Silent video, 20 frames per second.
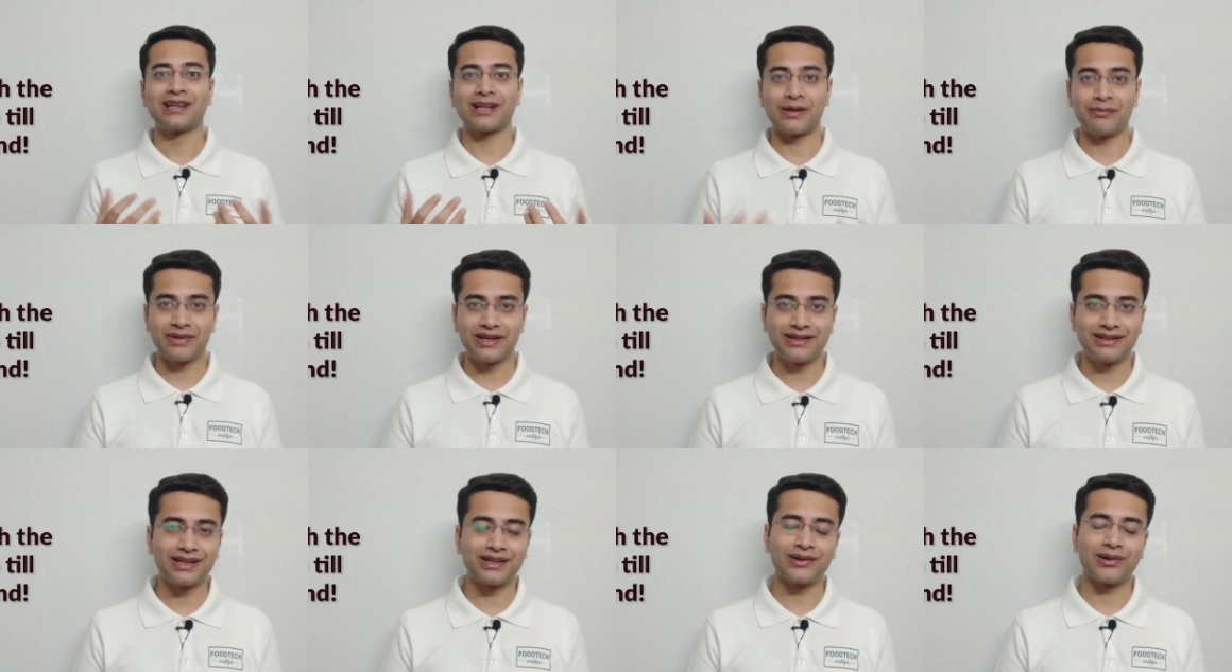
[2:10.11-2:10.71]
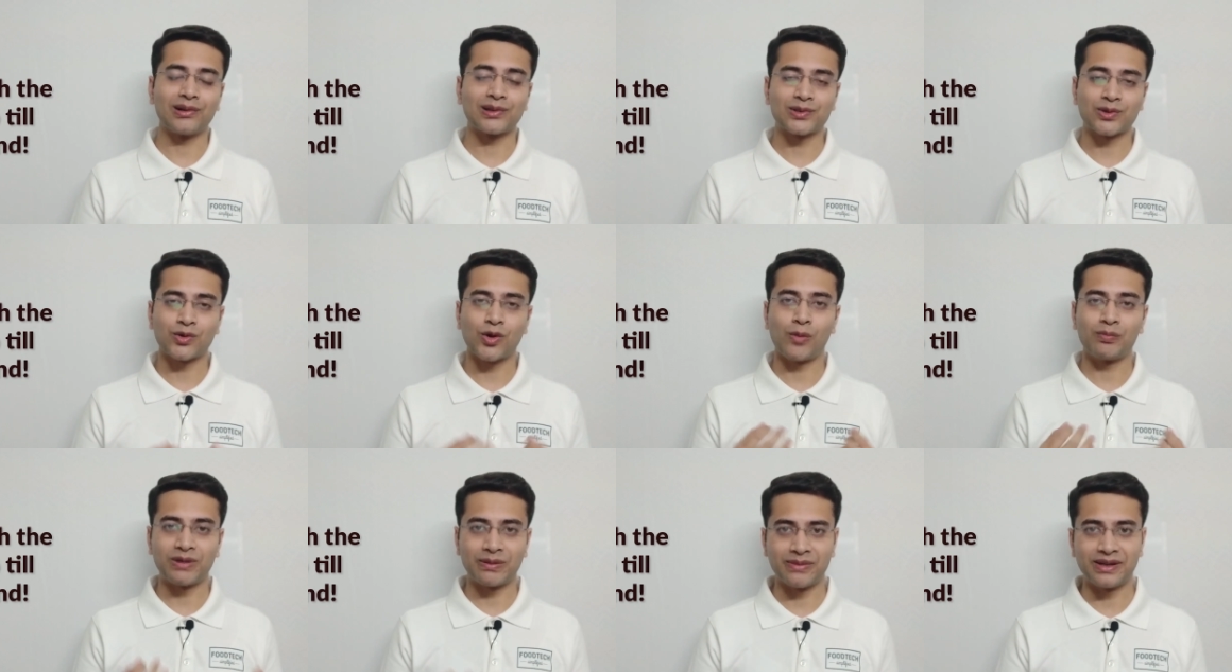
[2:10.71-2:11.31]

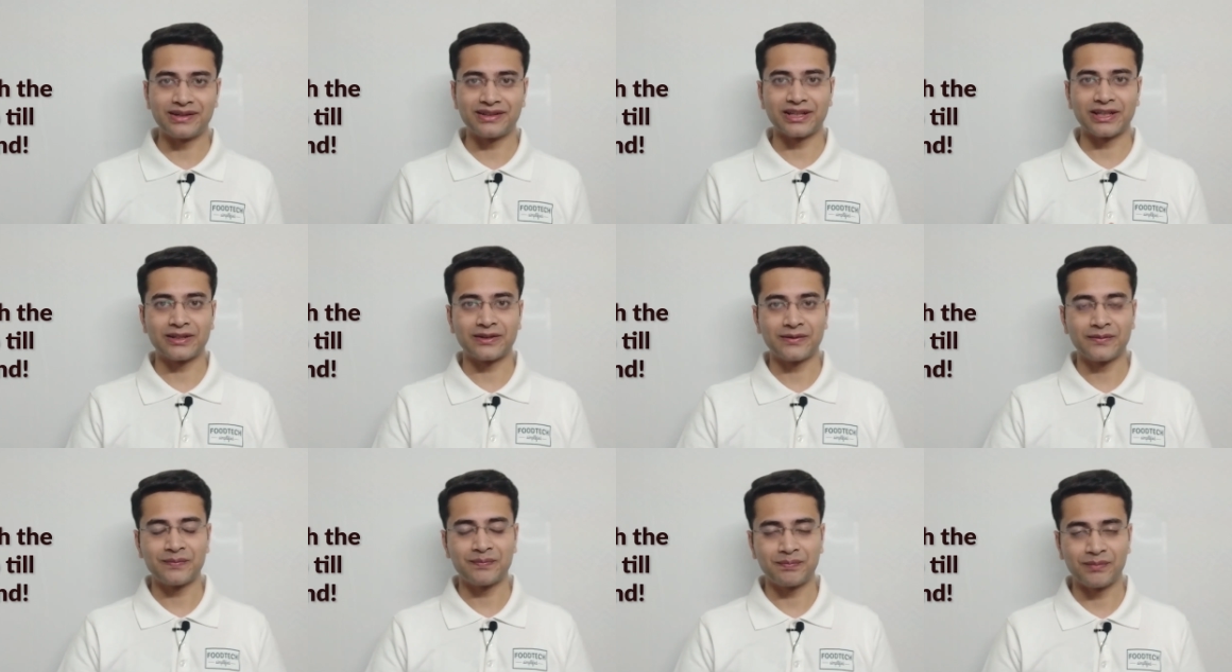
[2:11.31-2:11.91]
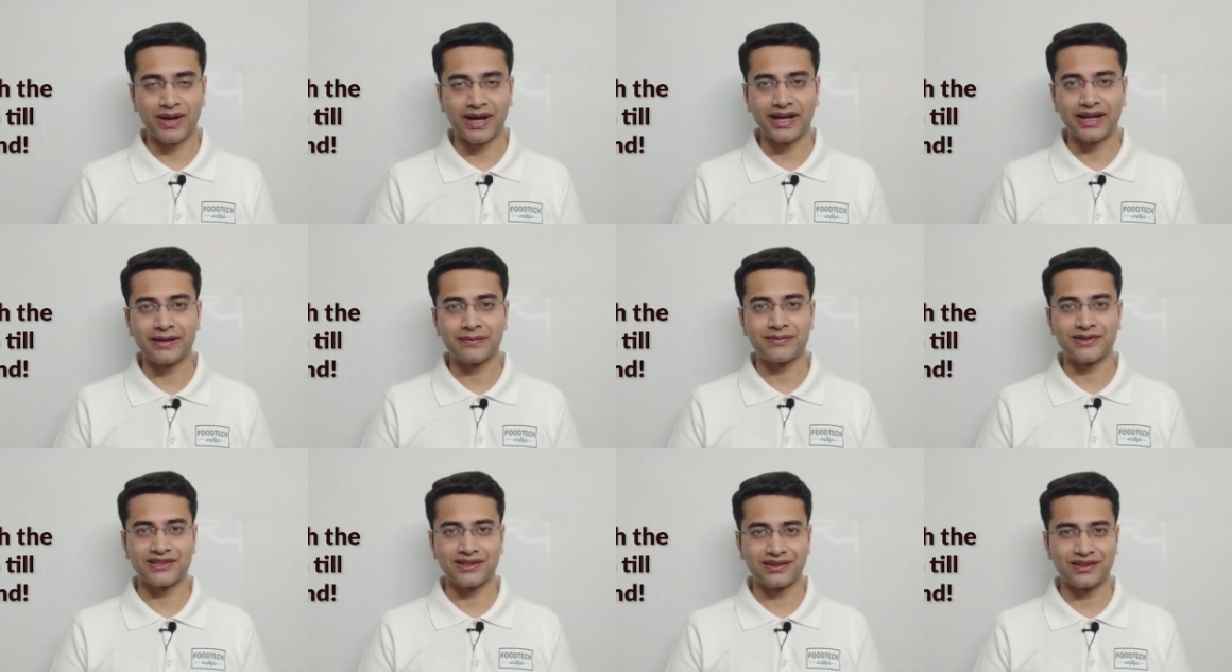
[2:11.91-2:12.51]
complimented my
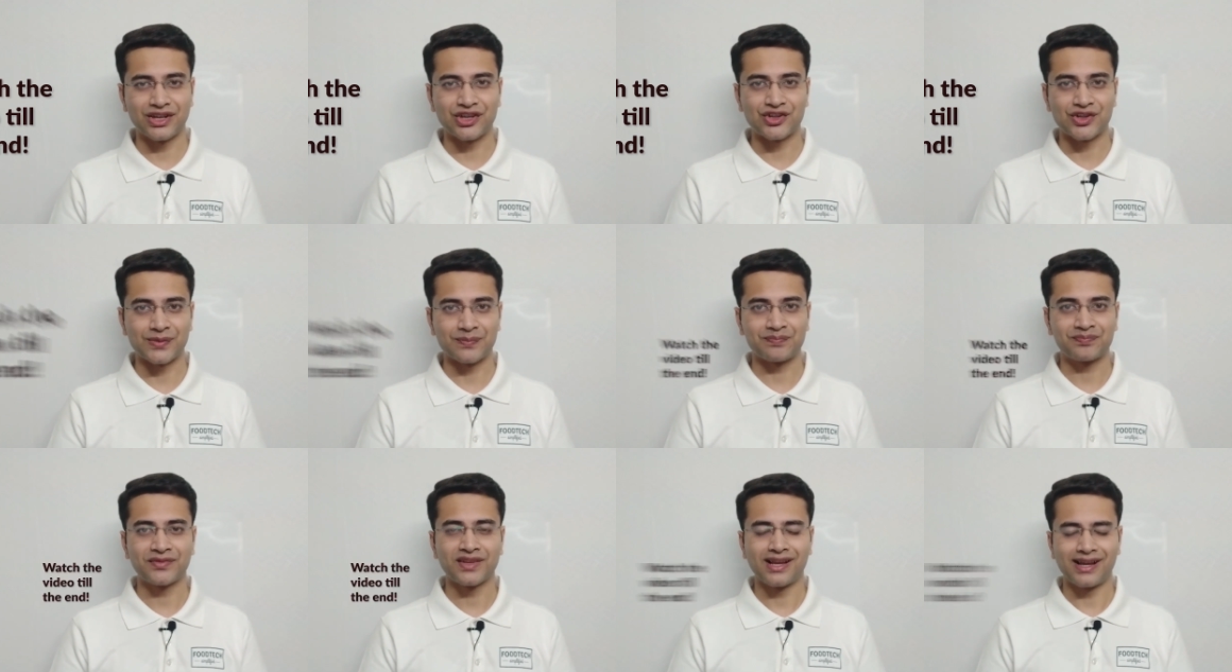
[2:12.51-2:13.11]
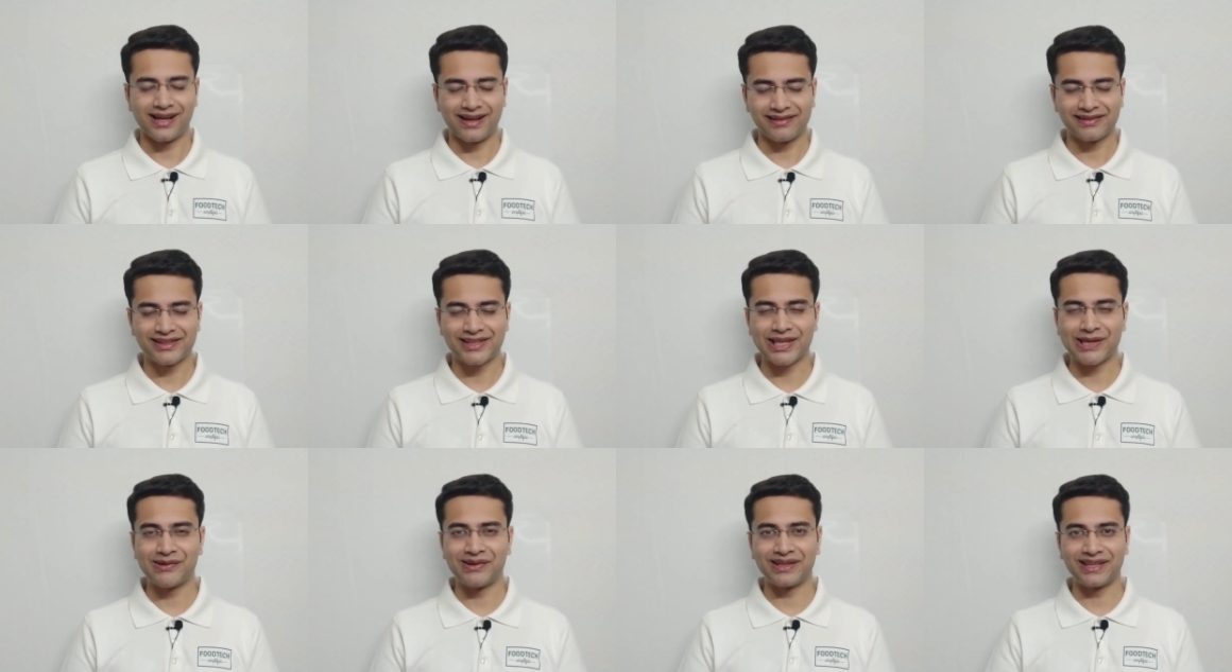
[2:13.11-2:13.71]
presentation. I will
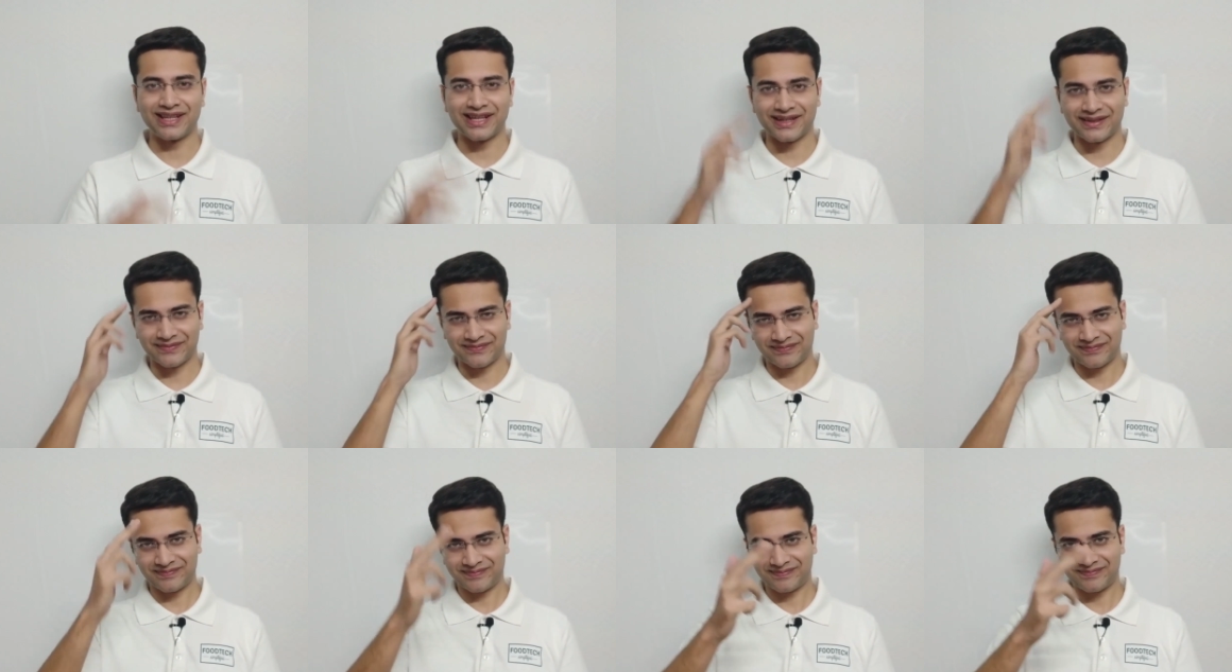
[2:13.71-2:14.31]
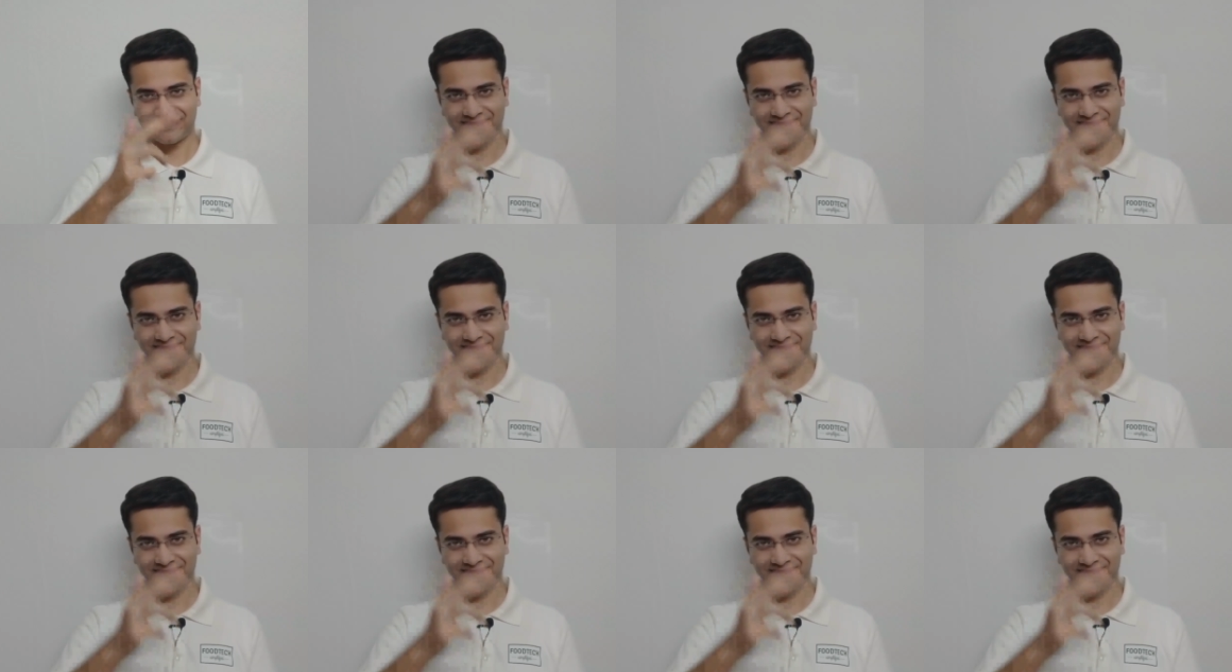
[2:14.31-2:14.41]
see you in the end.